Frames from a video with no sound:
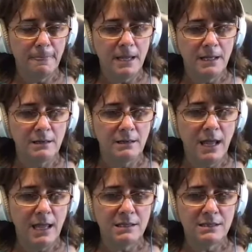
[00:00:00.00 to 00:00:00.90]
And
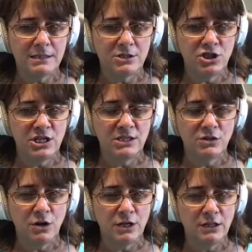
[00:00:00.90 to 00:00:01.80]
as she
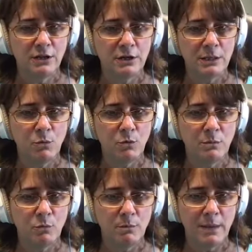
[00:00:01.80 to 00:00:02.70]
started learning more
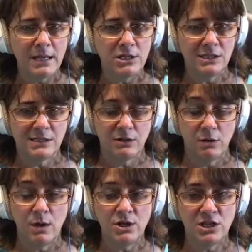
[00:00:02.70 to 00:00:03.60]
and more about it, she
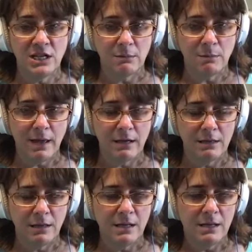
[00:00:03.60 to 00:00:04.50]
started questioning him about
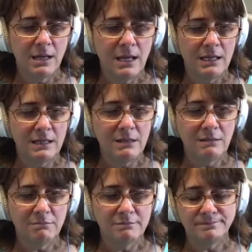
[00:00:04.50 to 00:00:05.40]
it. And
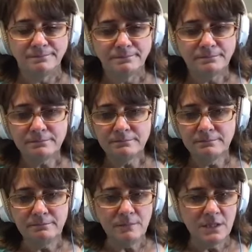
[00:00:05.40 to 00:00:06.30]
then
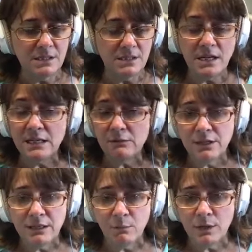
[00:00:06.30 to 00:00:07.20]
studied
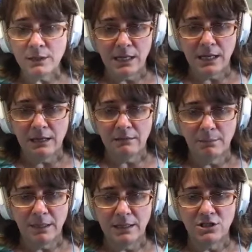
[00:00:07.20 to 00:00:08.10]
with him one day. I
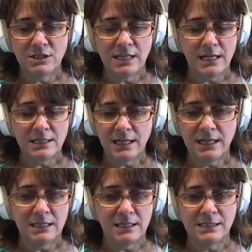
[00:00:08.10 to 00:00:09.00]
mean, they just had a
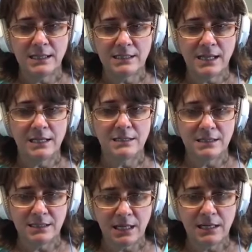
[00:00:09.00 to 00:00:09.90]
day that they set aside to
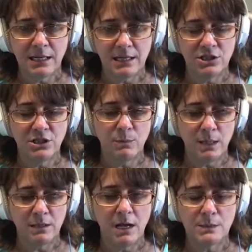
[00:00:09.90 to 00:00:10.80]
study, and she
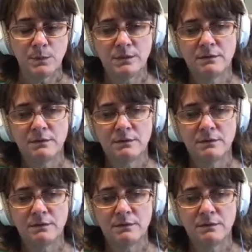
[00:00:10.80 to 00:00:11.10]
obeyed the gospel.